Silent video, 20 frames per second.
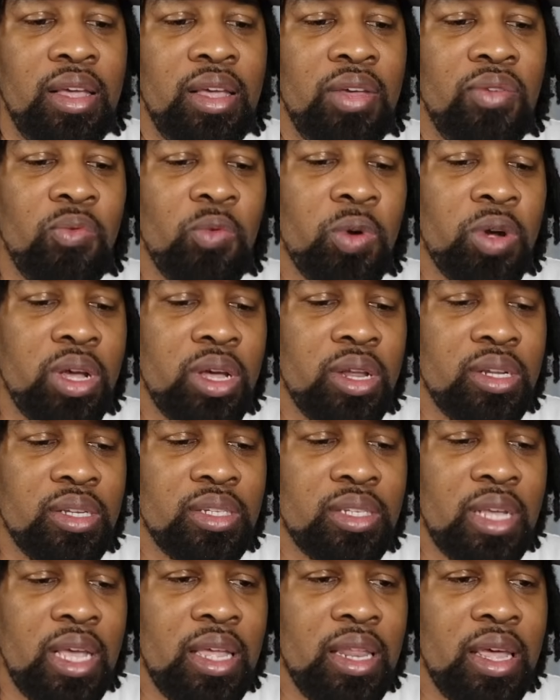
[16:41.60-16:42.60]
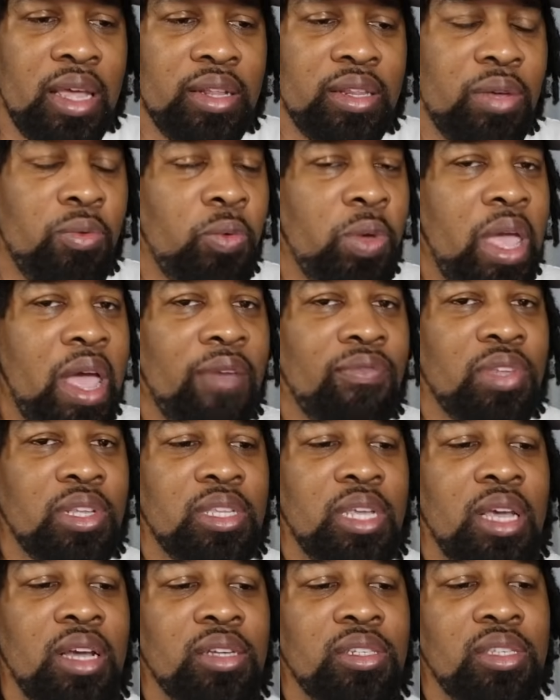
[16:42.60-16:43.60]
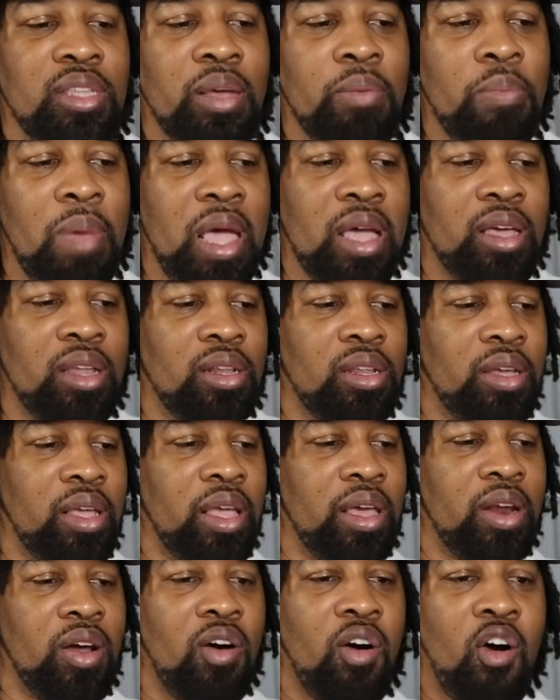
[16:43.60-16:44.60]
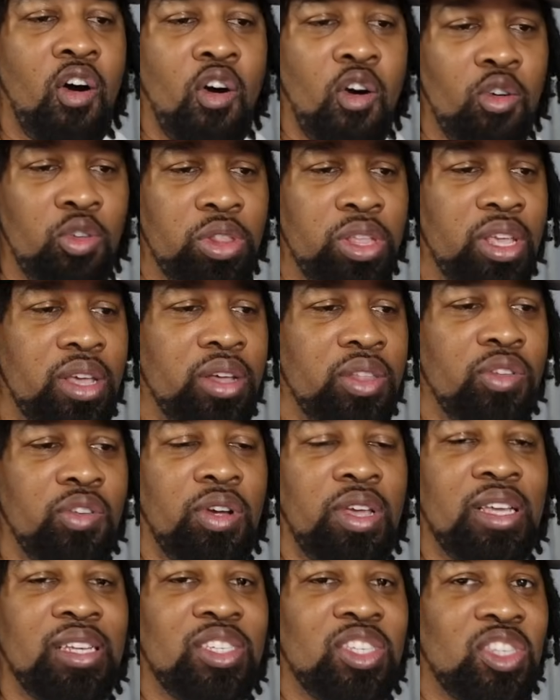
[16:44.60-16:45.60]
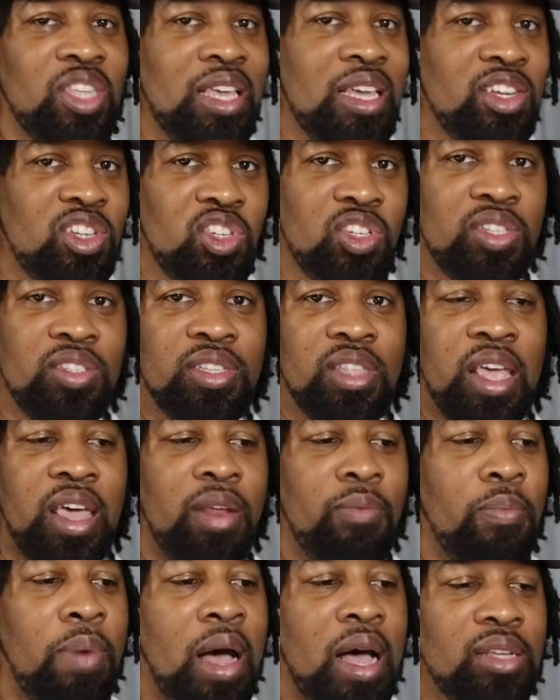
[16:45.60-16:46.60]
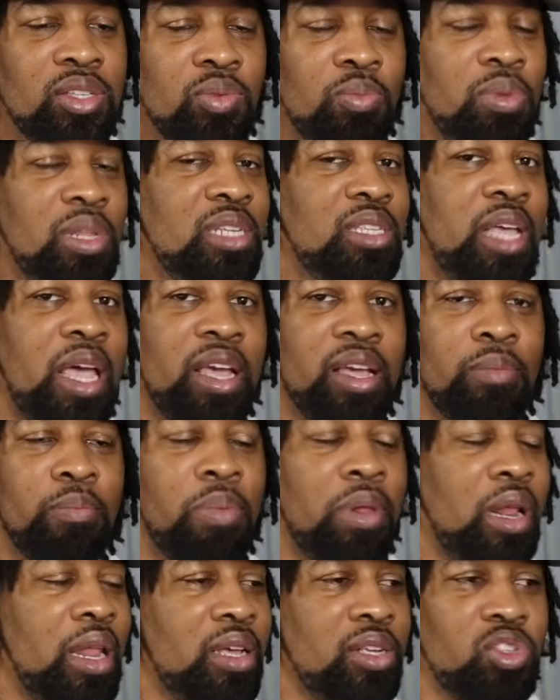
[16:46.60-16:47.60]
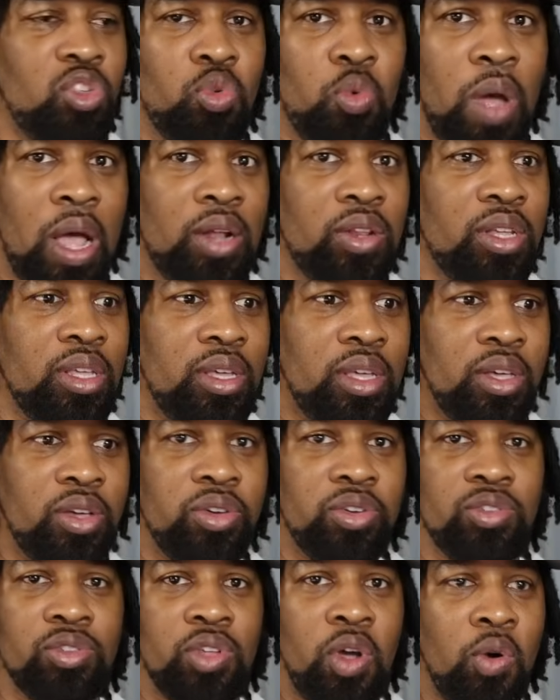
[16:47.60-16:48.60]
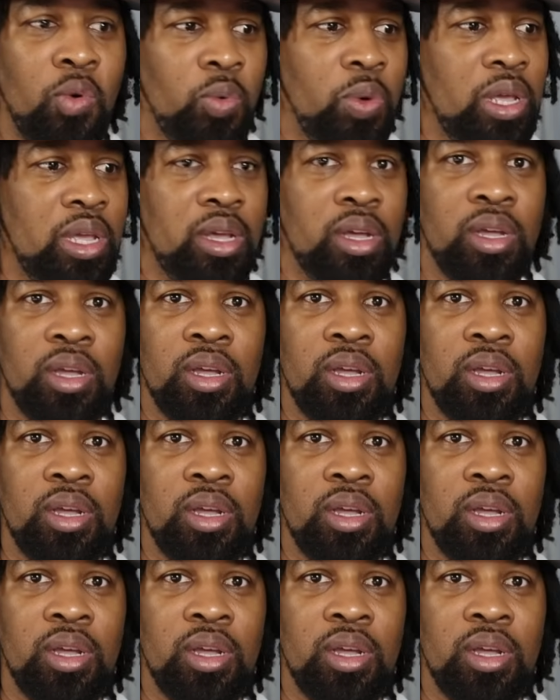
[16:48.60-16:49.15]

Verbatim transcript: if we're going to say that, then we have to take a step back and look at all the other extinctions that have possibly taken place throughout the years, don't we?